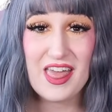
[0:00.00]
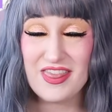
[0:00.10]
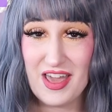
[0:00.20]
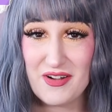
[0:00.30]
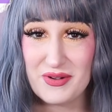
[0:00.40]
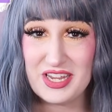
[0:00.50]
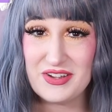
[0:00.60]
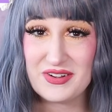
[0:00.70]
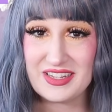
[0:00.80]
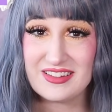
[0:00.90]
That way
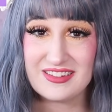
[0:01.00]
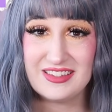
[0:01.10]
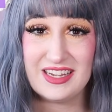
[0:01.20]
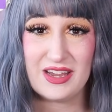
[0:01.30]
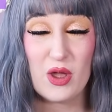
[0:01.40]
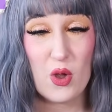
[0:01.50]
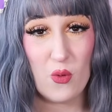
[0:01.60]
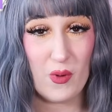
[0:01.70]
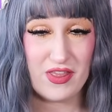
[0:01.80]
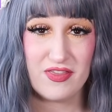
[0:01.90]
you can see
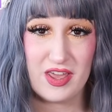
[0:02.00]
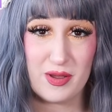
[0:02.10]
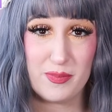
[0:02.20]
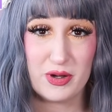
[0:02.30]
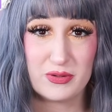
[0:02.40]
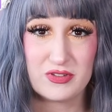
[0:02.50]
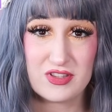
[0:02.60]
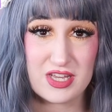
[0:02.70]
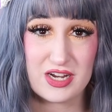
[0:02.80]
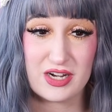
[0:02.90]
when they
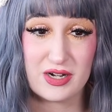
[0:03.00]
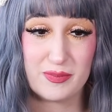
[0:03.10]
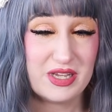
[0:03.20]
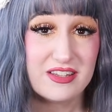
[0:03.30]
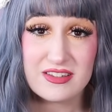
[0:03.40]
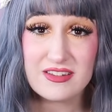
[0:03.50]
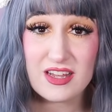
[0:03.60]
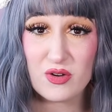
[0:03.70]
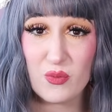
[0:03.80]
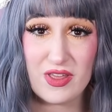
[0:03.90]
post their pieces
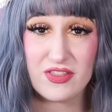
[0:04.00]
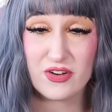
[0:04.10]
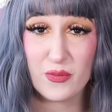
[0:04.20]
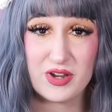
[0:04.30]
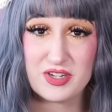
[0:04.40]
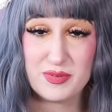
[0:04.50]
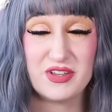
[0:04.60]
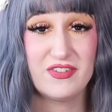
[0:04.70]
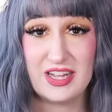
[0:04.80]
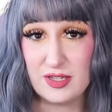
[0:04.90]
and when they're going to
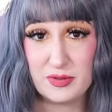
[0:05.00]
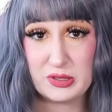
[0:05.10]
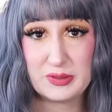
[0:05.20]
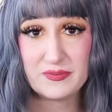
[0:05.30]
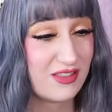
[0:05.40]
be available.